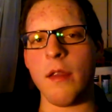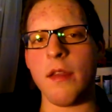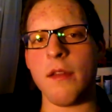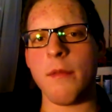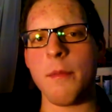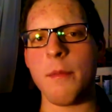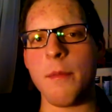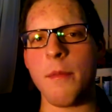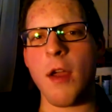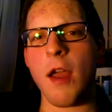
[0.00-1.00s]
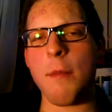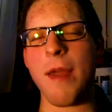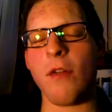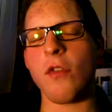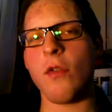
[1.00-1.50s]
I mean,
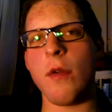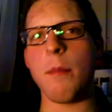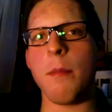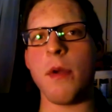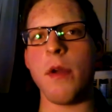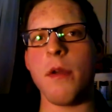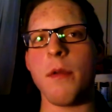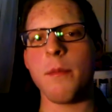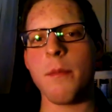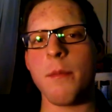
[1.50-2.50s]
I'm out to him, but